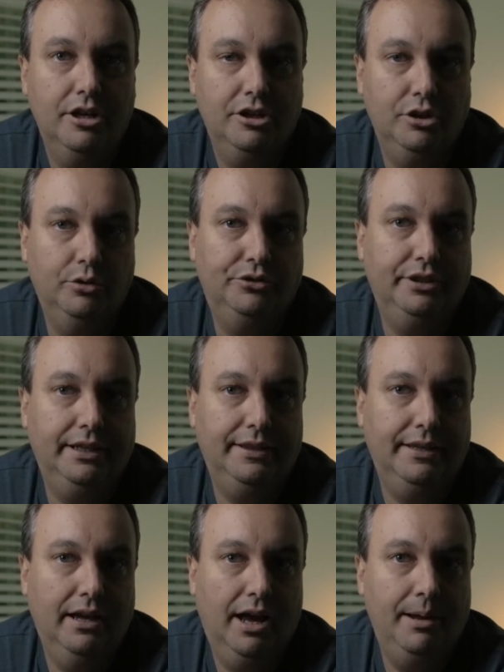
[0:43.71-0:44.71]
using
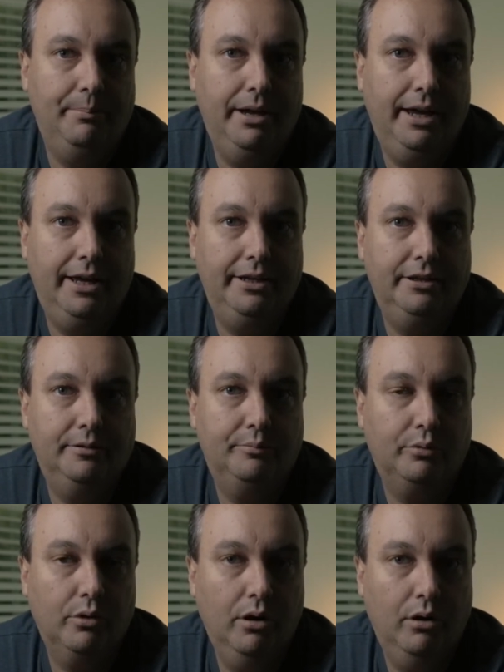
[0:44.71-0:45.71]
the iPad
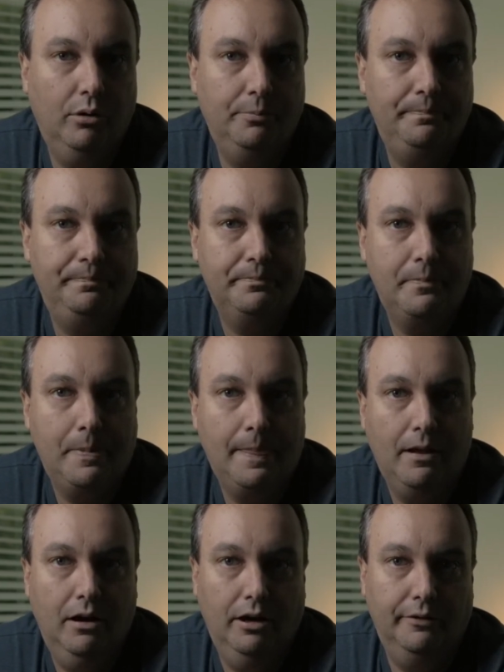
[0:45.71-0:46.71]
Pro
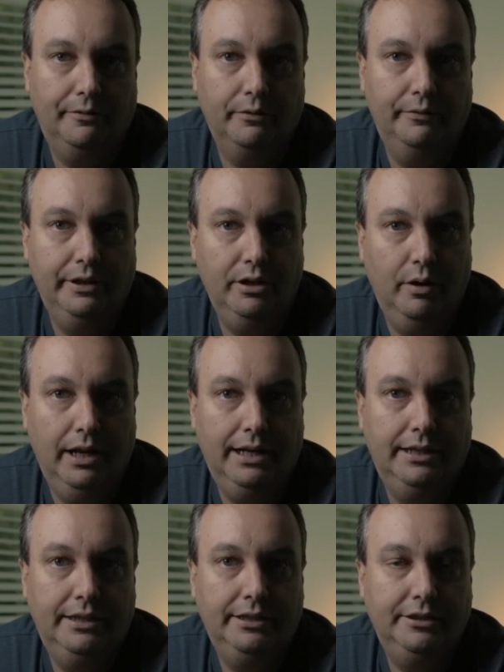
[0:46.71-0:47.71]
for video
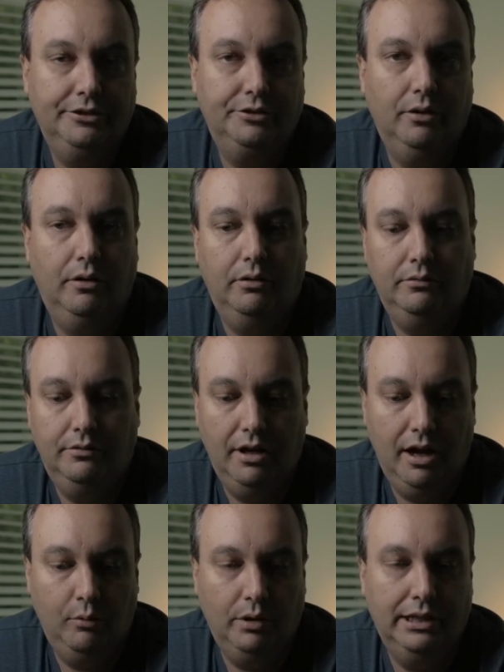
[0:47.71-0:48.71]
editing, so
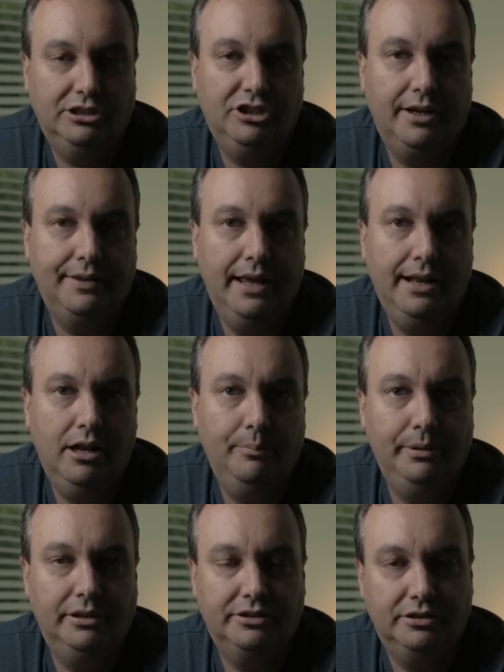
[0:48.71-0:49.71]
I wanted to check that out
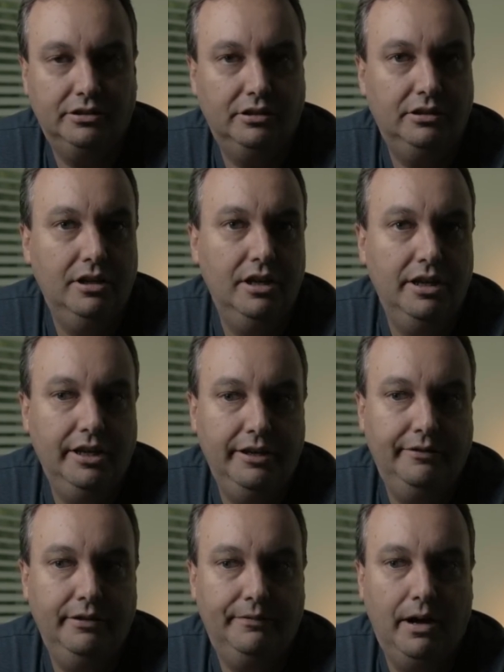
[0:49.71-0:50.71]
because
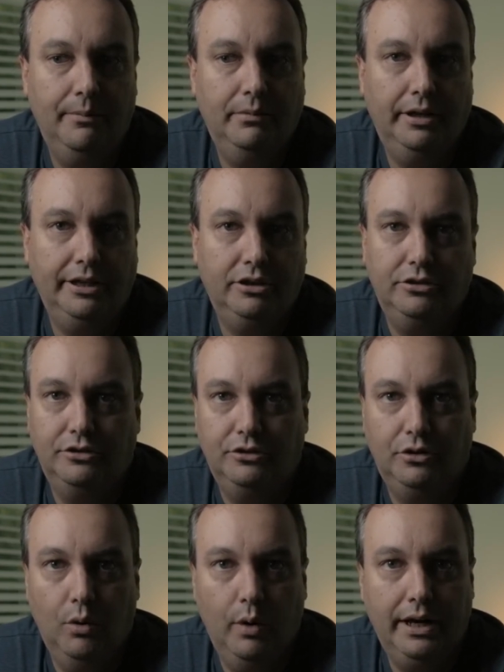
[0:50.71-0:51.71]
even if I'm like
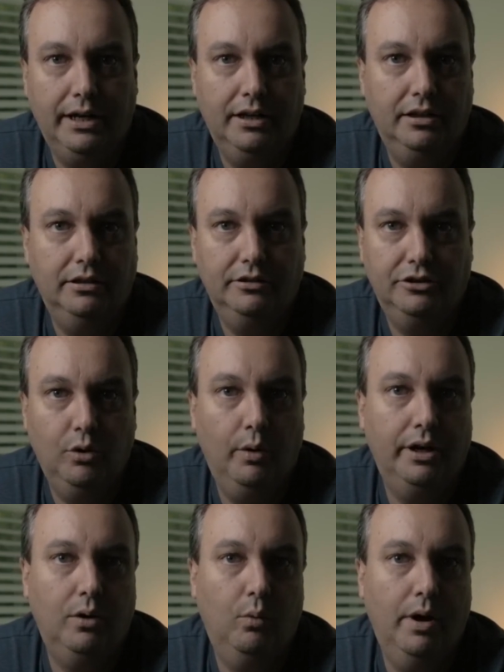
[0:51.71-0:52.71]
going
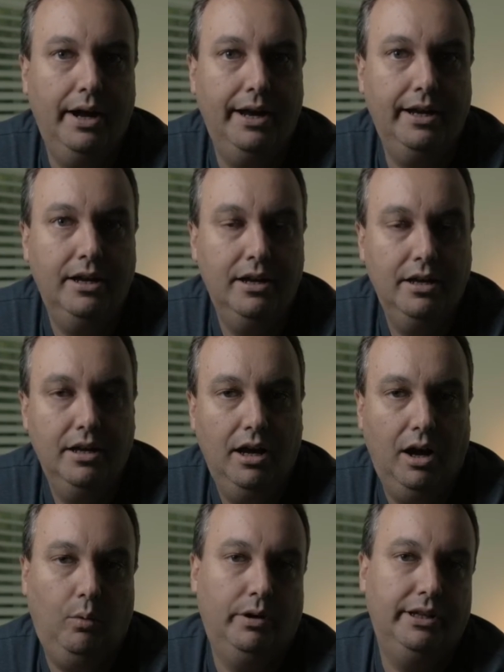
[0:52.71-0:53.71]
away,
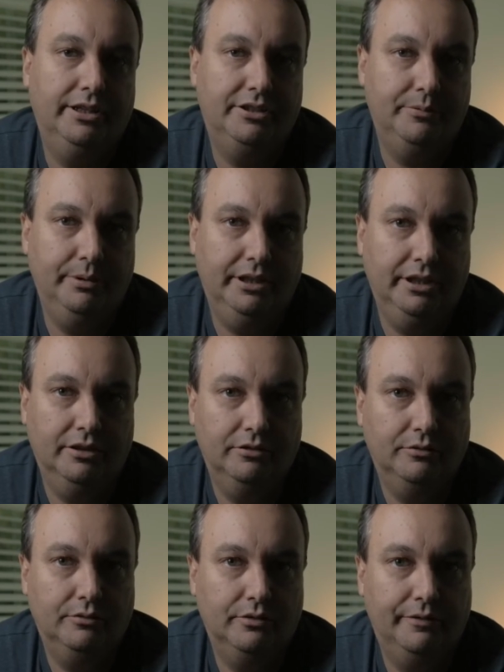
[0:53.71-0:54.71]
I wanted it to be
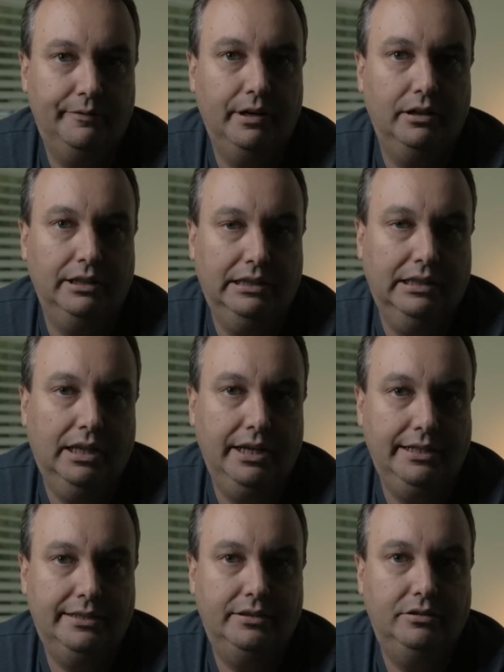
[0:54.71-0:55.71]
fairly
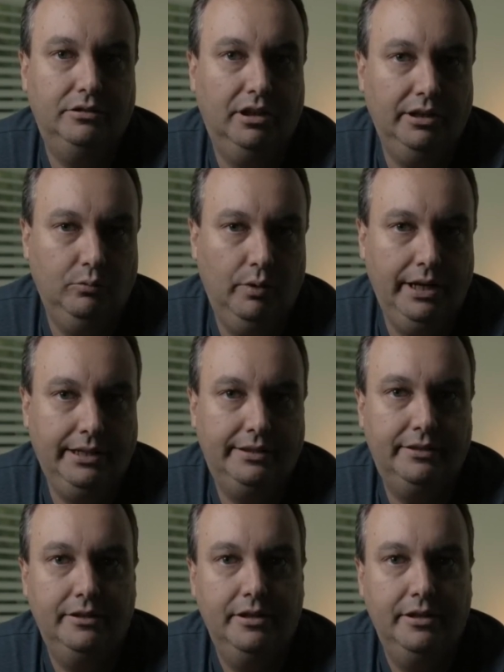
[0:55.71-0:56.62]
lightweight.